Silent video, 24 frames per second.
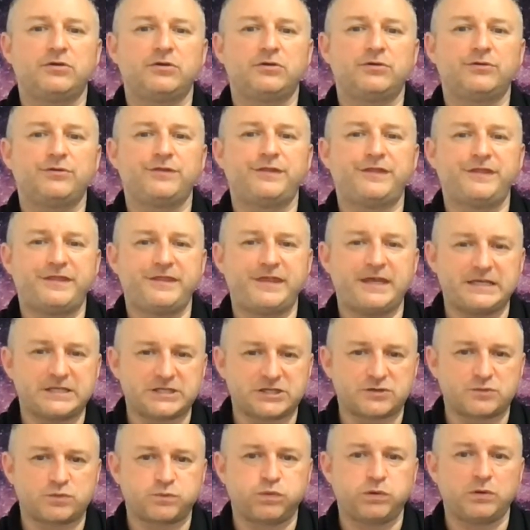
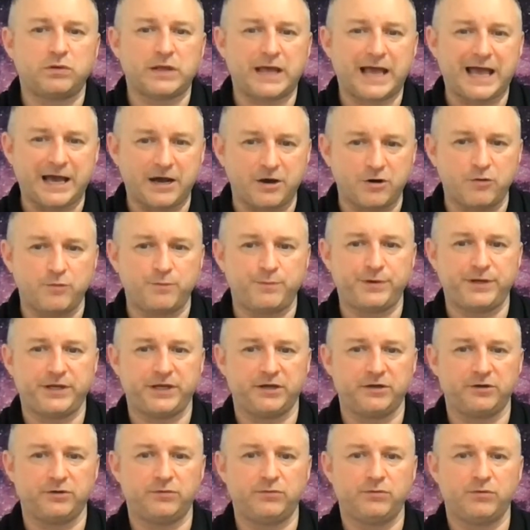this will help
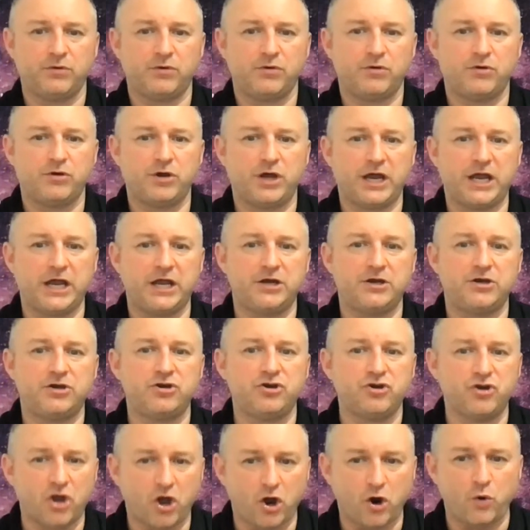you
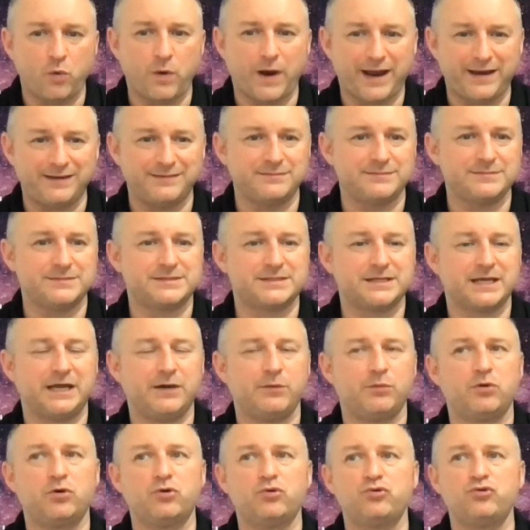no end. It
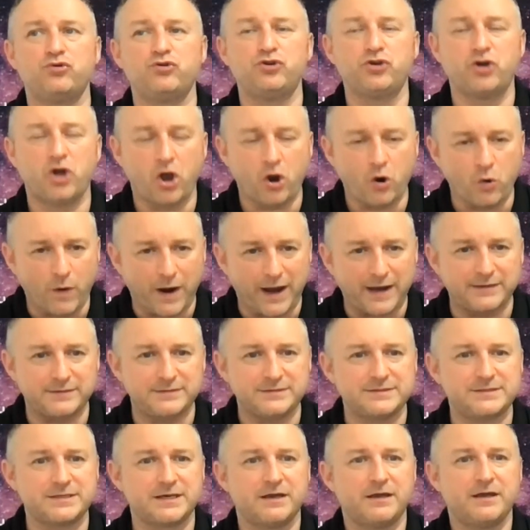will no
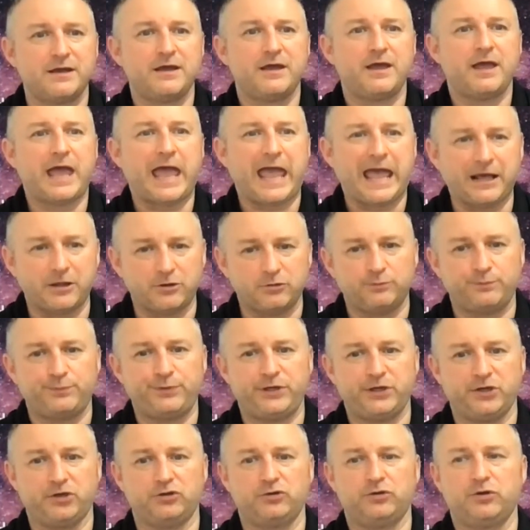end help
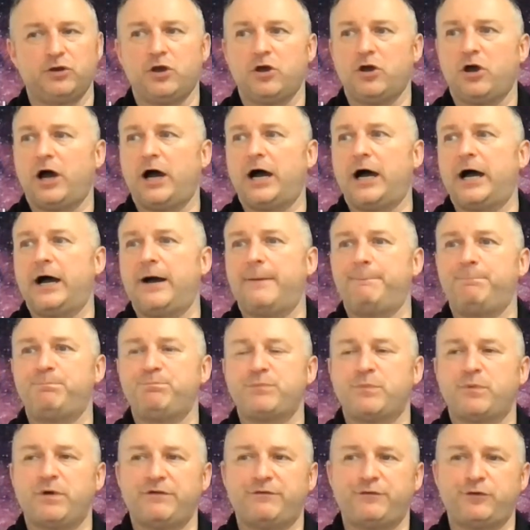you
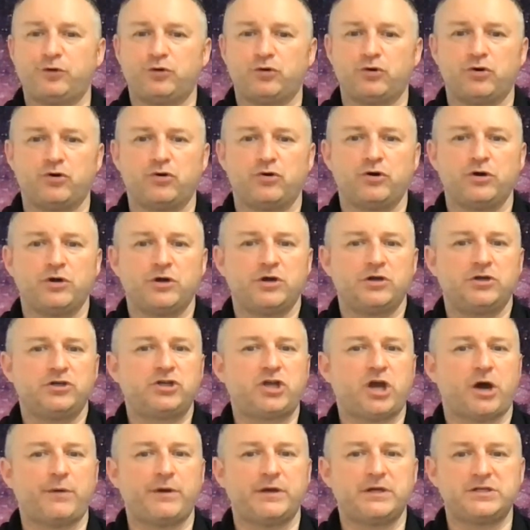if you're
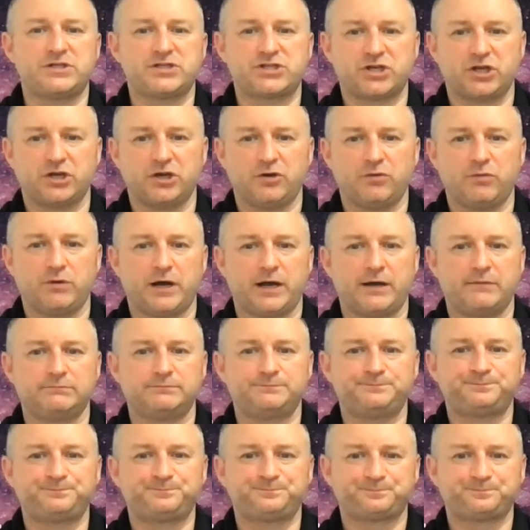going to